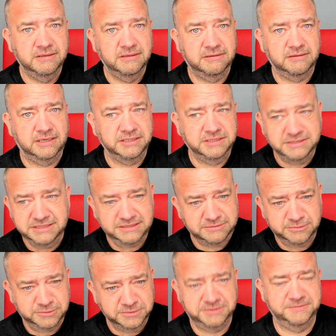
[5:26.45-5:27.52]
right, you need to
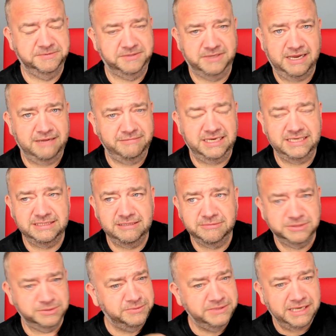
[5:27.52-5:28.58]
unsubscribe right now,
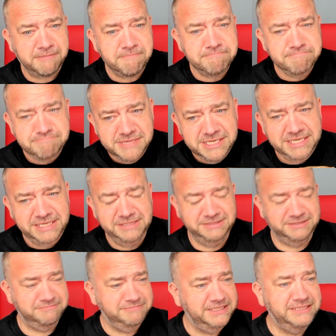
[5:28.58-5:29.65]
because we are millions
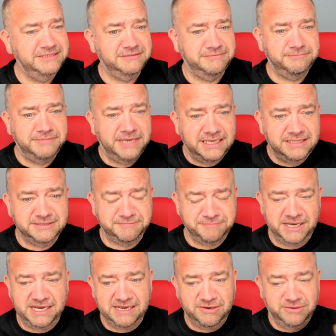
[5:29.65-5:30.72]
and millions of miles
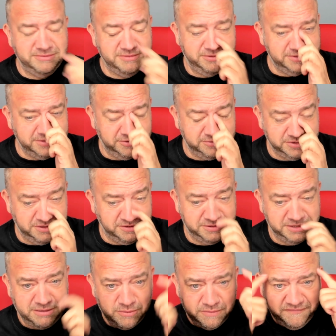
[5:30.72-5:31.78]
apart on
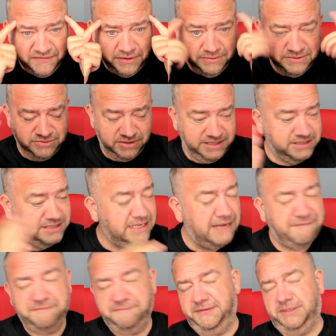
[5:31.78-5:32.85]
our views, right?
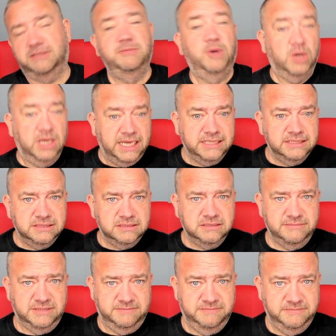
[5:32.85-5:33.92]
Come on, guys, come on.